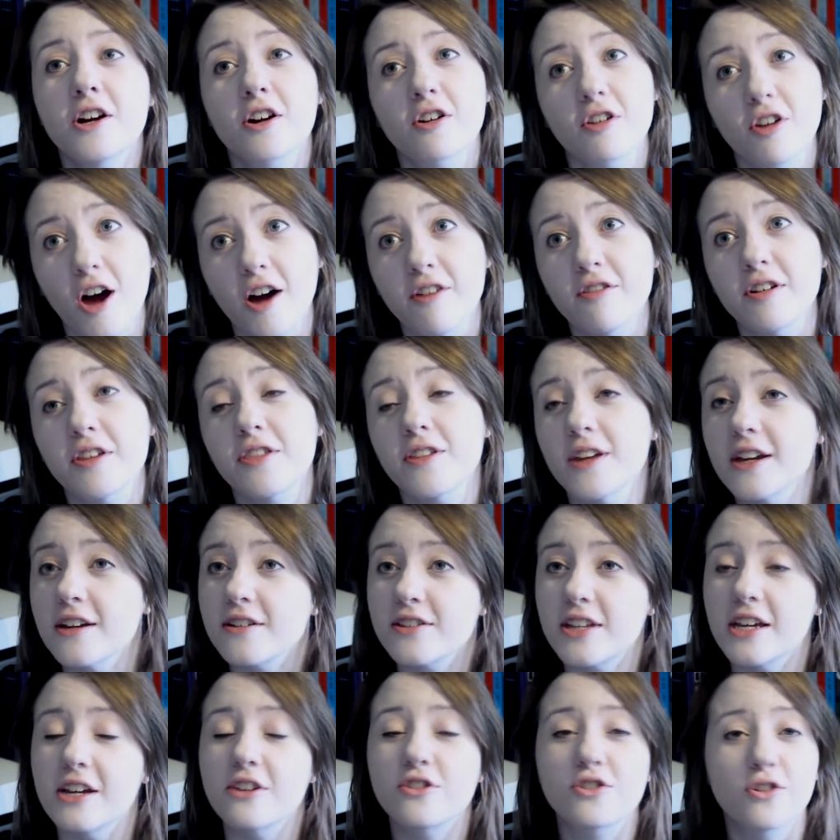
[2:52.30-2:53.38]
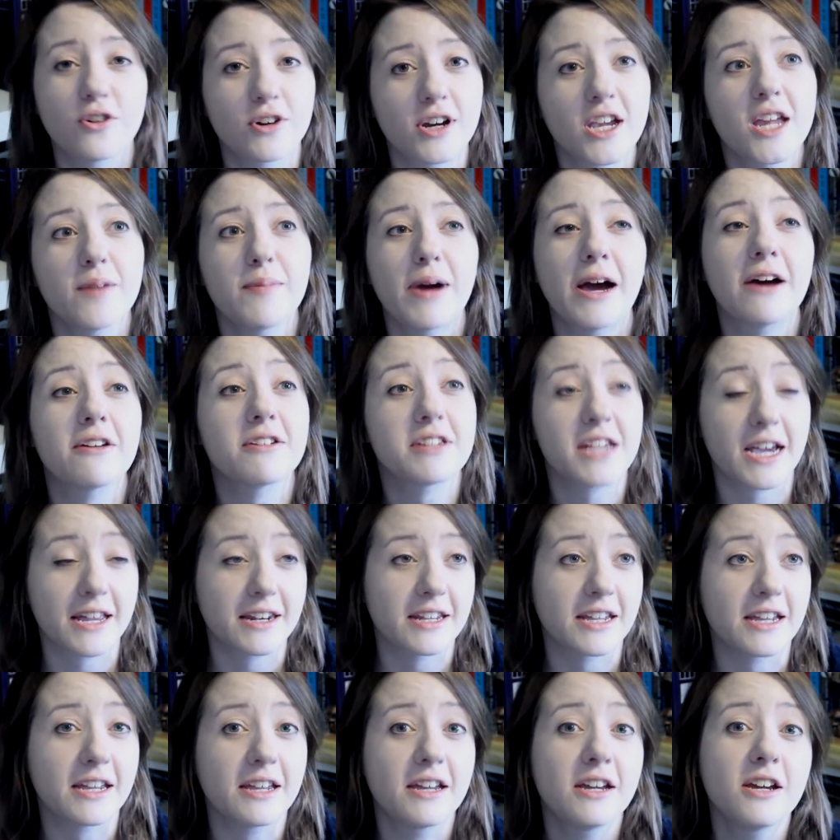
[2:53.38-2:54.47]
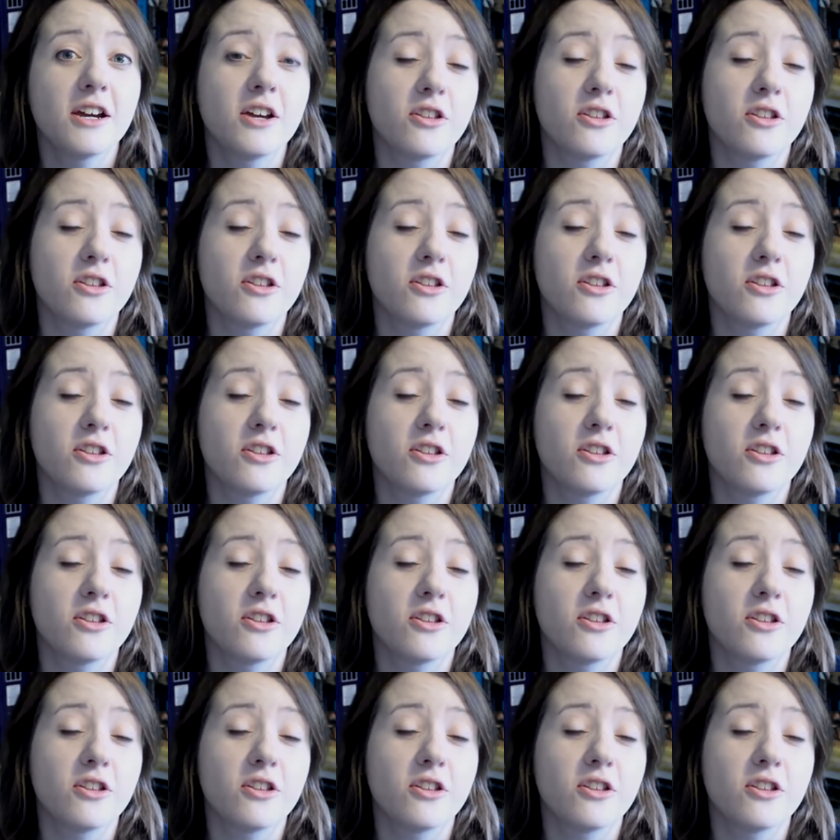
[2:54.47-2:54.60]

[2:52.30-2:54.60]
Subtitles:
Clara thinks they are talking about Danny.